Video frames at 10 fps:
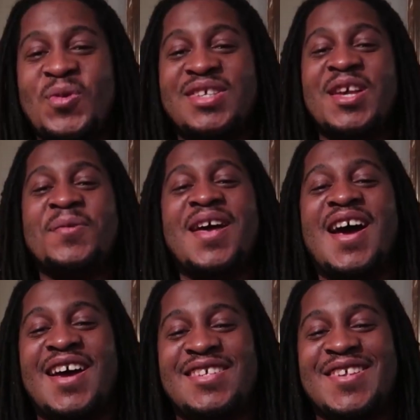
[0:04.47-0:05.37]
What's up,
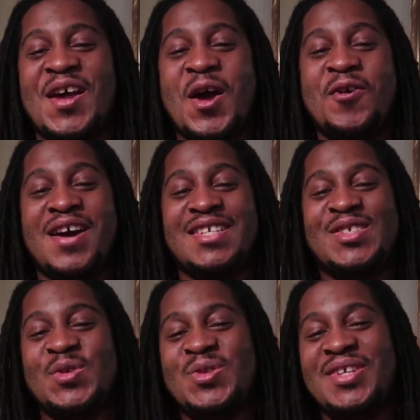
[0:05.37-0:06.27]
guys? Alright,
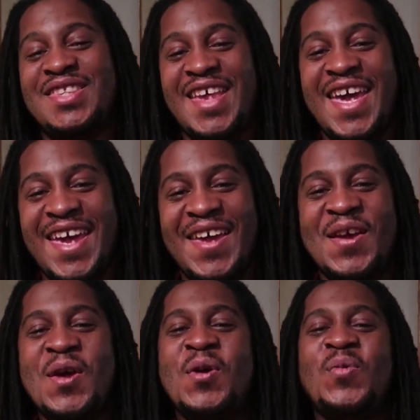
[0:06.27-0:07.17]
so
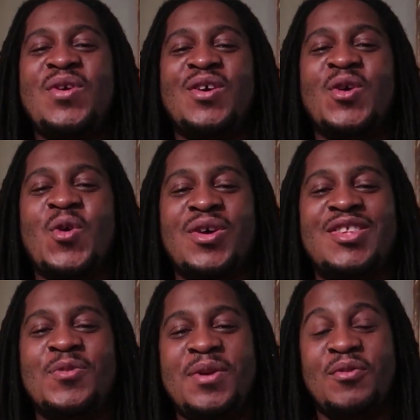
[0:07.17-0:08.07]
today we are going
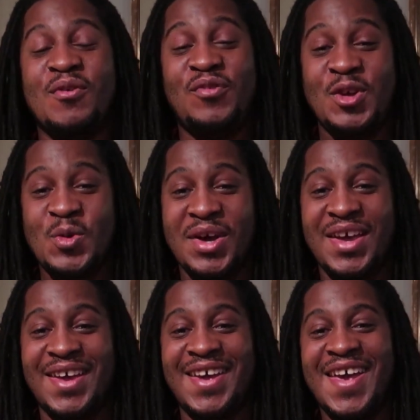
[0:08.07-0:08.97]
to be
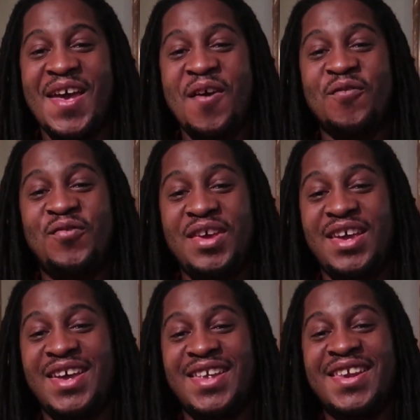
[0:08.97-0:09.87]
reviewing
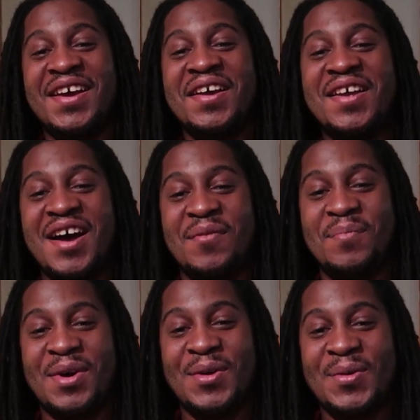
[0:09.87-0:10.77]
vegan
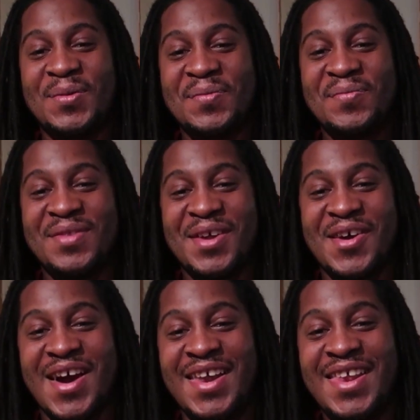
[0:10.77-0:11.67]
gumbo. Alright?